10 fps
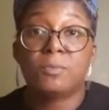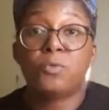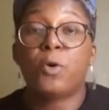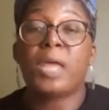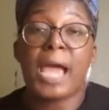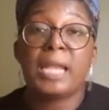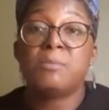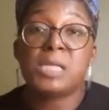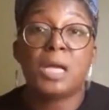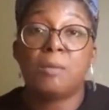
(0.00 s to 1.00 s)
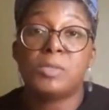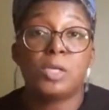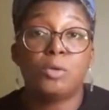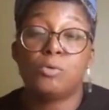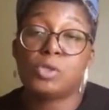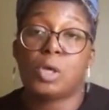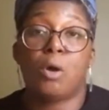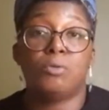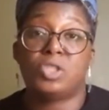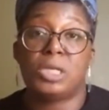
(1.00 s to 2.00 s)
for the item to come to you.
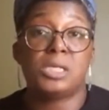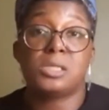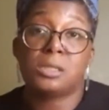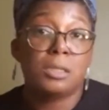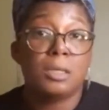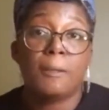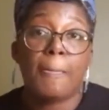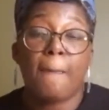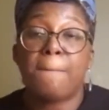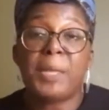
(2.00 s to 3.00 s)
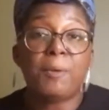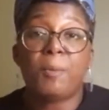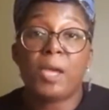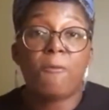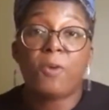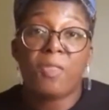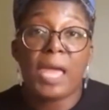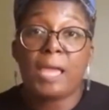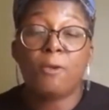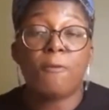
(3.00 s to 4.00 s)
So just be prepared for
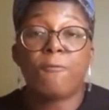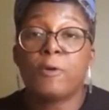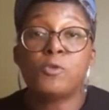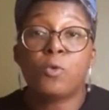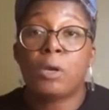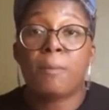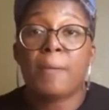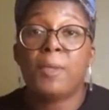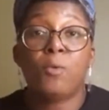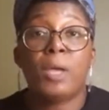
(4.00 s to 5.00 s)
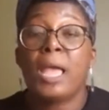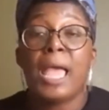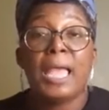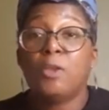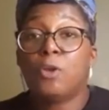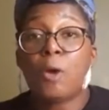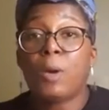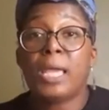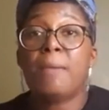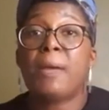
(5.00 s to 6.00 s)
that. Your first order might be quick. You know
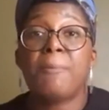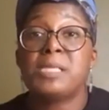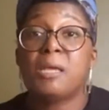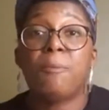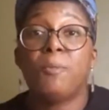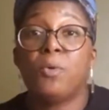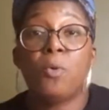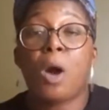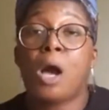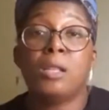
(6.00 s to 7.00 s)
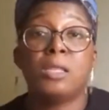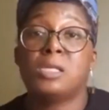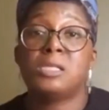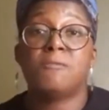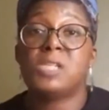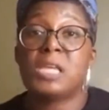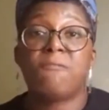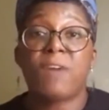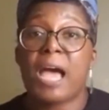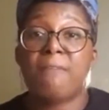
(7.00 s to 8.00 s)
what? It might be some people who all of their stuff take
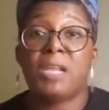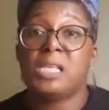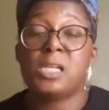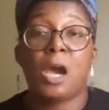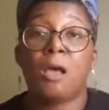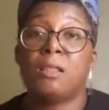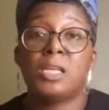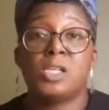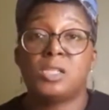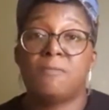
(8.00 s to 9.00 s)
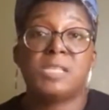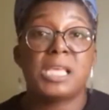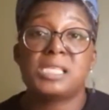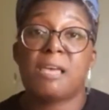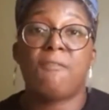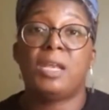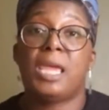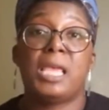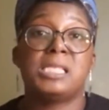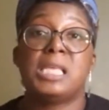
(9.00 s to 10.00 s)
five days, all of their stuff takes seven
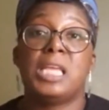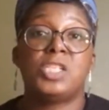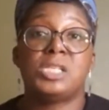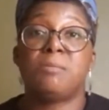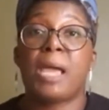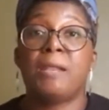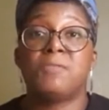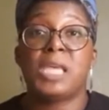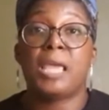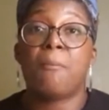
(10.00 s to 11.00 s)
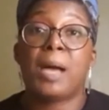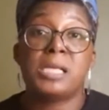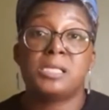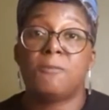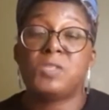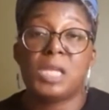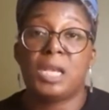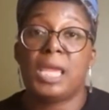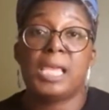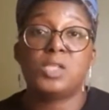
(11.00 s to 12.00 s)
days. It just might have taken my stuff 10
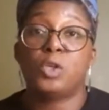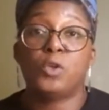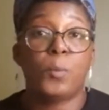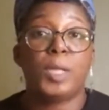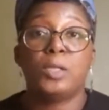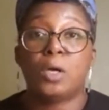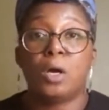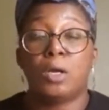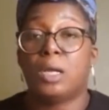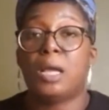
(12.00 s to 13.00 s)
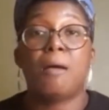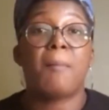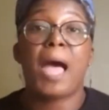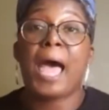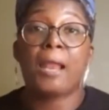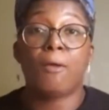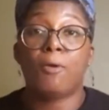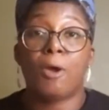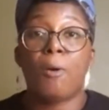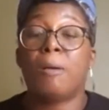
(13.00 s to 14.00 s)
days or a little bit longer to come. I don't
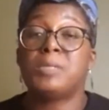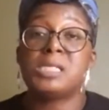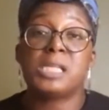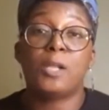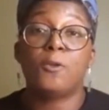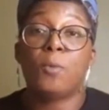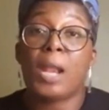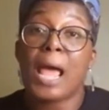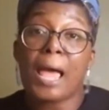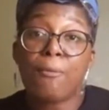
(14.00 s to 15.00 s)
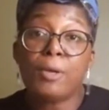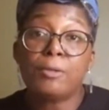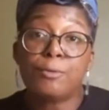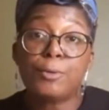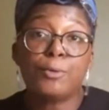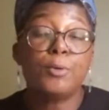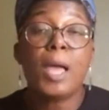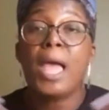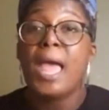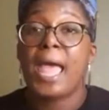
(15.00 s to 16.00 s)
know. I'm just telling you what I went through,
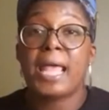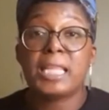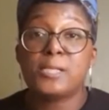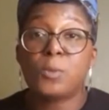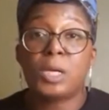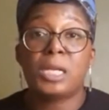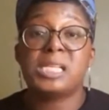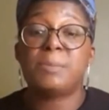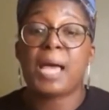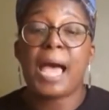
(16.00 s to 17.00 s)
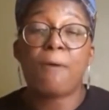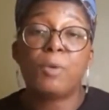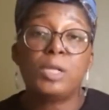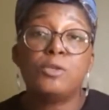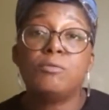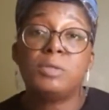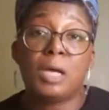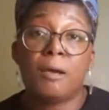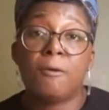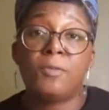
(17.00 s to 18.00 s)
and that's what it is. But I really do
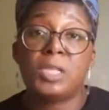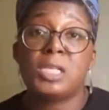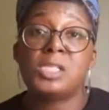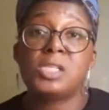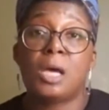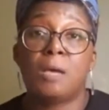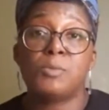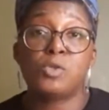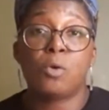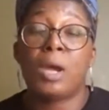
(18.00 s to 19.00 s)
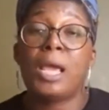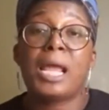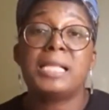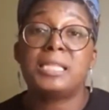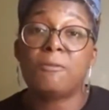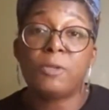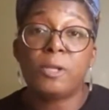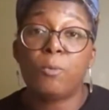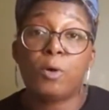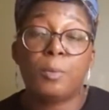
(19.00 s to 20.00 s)
love this um, store, and I
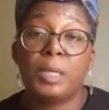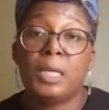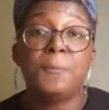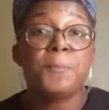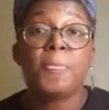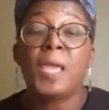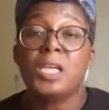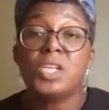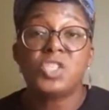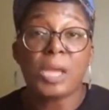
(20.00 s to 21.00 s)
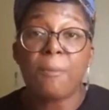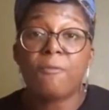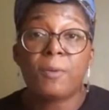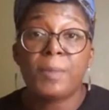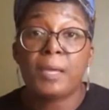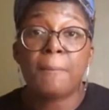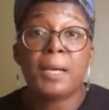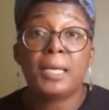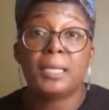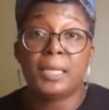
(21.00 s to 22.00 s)
definitely will be shopping from them
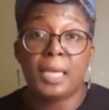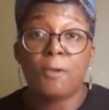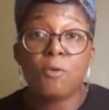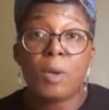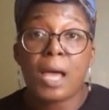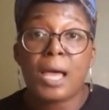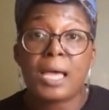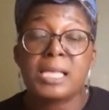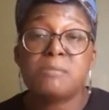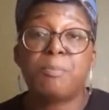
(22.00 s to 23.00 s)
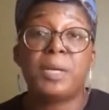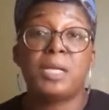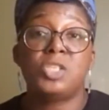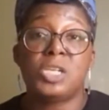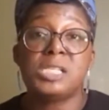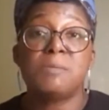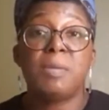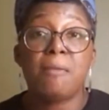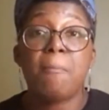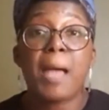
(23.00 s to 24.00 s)
again, you guys. But just
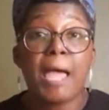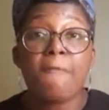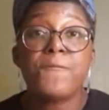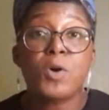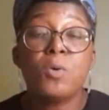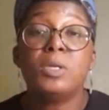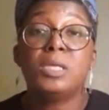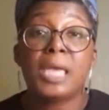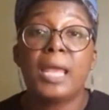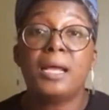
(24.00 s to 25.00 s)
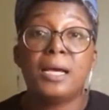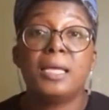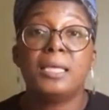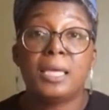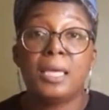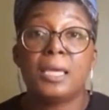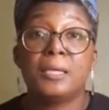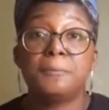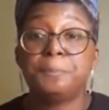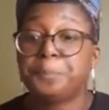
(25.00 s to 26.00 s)
be mindful yet
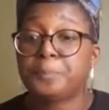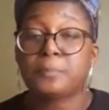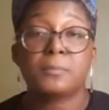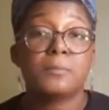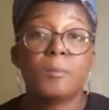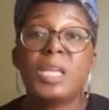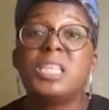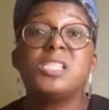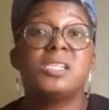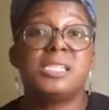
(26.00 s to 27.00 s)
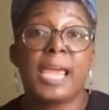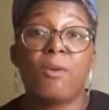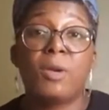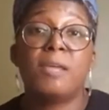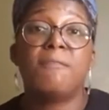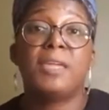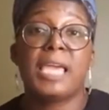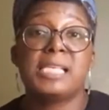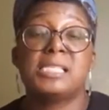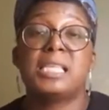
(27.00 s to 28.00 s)
again these are decorative
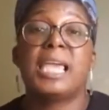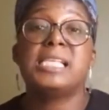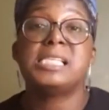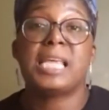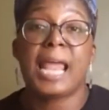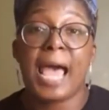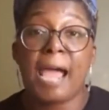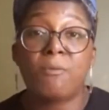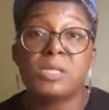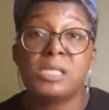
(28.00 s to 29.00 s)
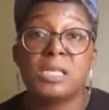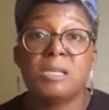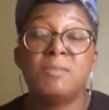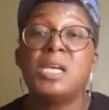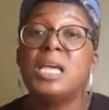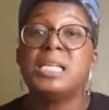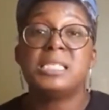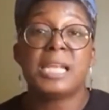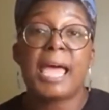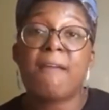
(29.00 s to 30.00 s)
cases. The cases that I received
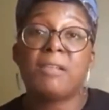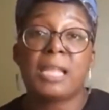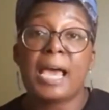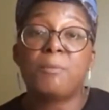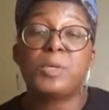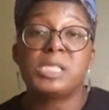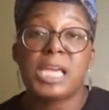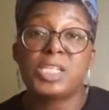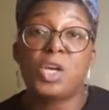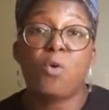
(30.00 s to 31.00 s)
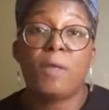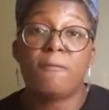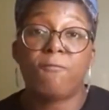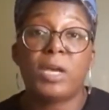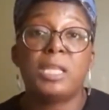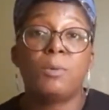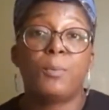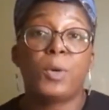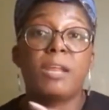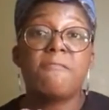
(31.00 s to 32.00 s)
did not have a lot of protection on the front. They were
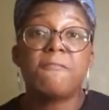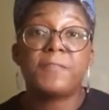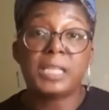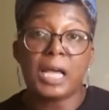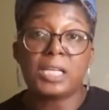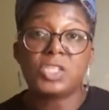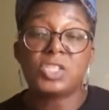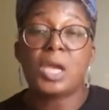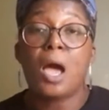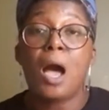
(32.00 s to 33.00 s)
pretty flush.